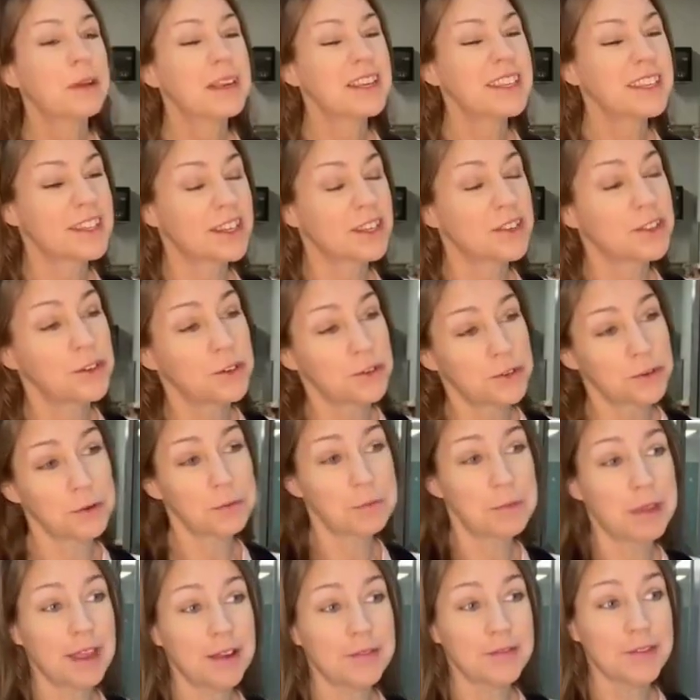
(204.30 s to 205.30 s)
my sister told
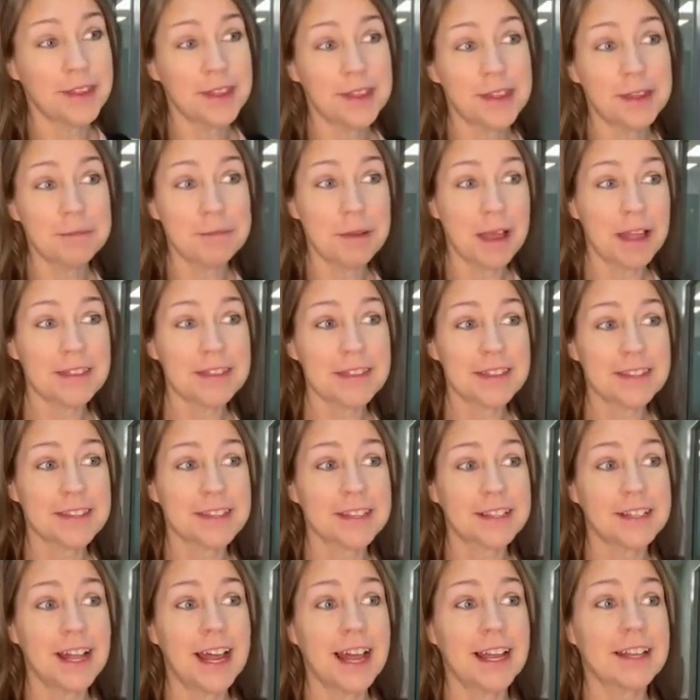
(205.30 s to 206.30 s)
me everything about this
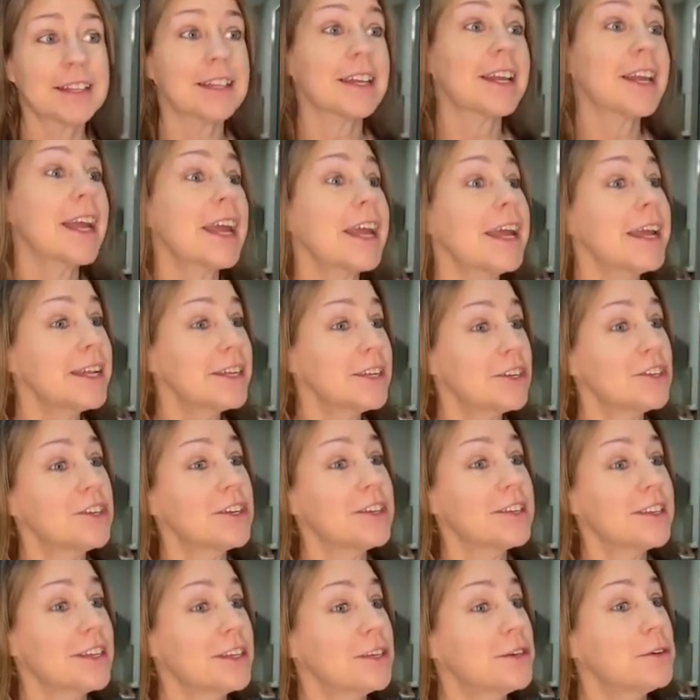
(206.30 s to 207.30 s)
class, and she
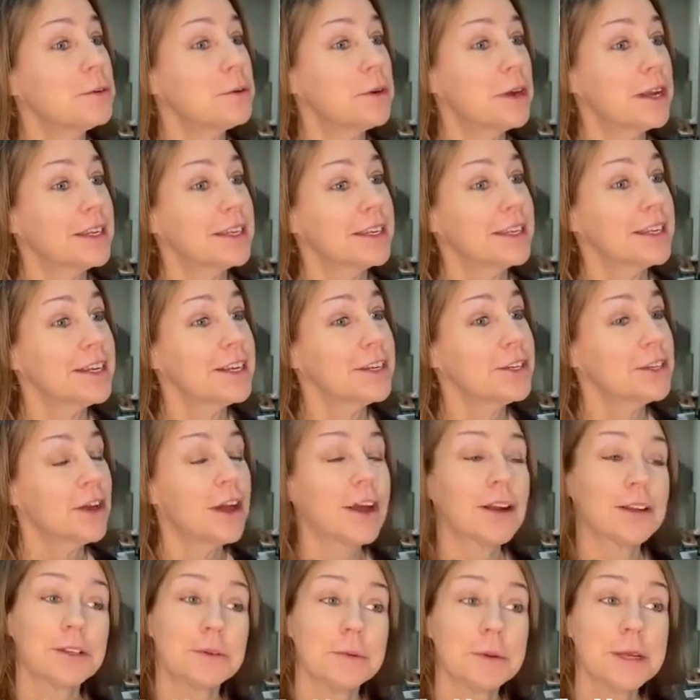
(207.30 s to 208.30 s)
said you were on
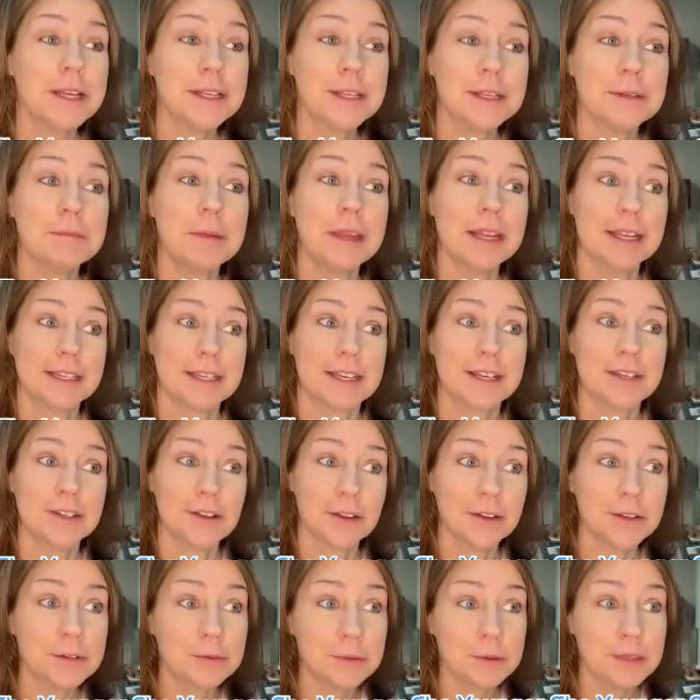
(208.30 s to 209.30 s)
TikTok. Do we get to make
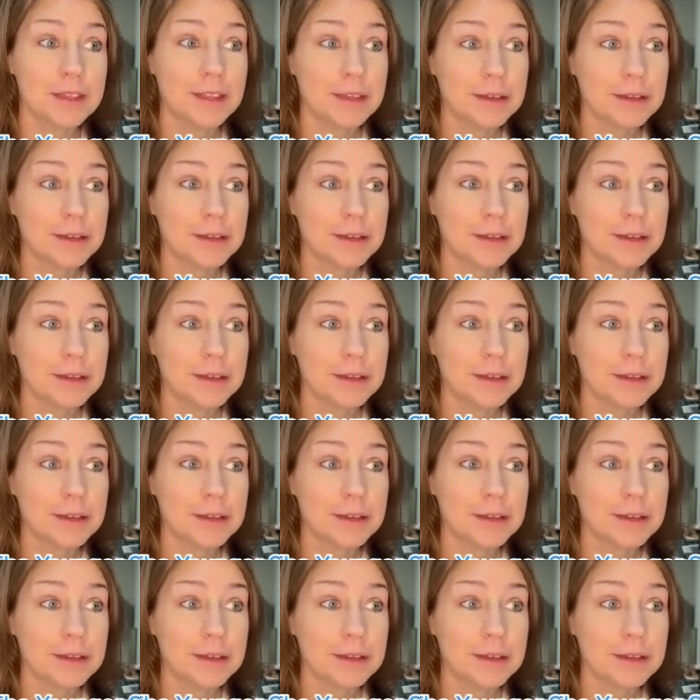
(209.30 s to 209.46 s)
TikToks with